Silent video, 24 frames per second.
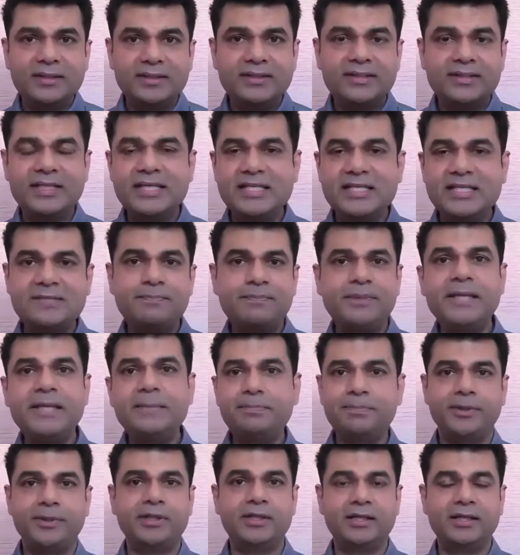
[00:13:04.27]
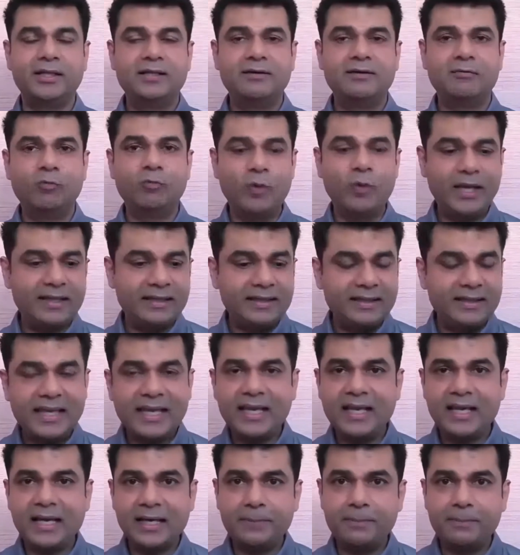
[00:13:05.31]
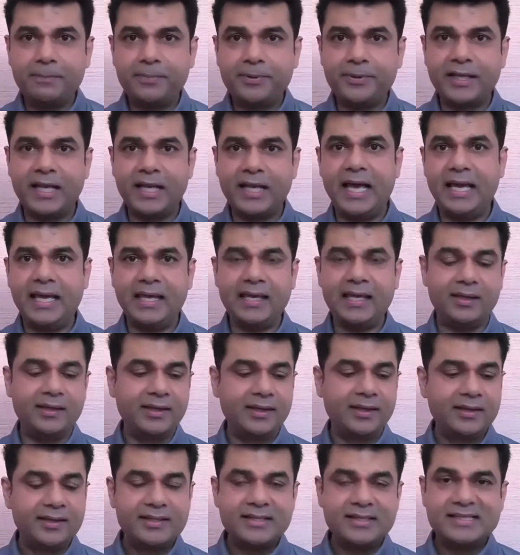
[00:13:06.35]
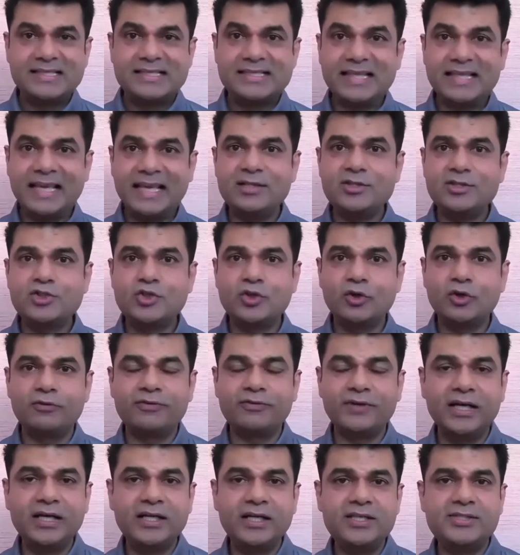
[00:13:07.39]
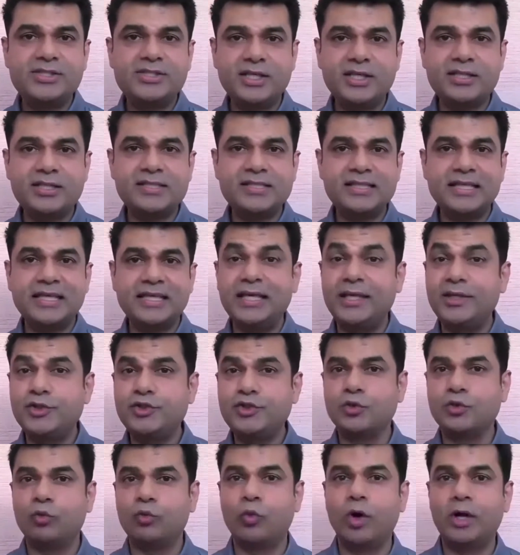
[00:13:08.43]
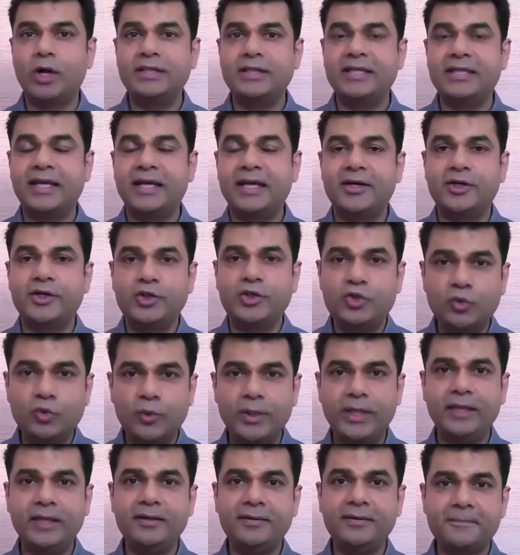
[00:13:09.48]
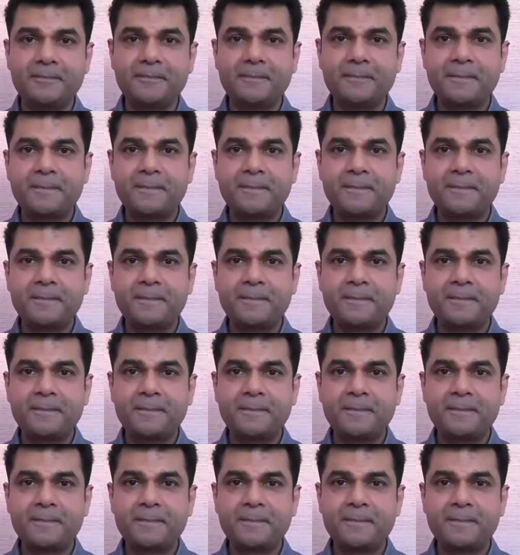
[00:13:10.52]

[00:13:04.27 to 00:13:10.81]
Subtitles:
these people, when they apply sense of urgency into what they are doing,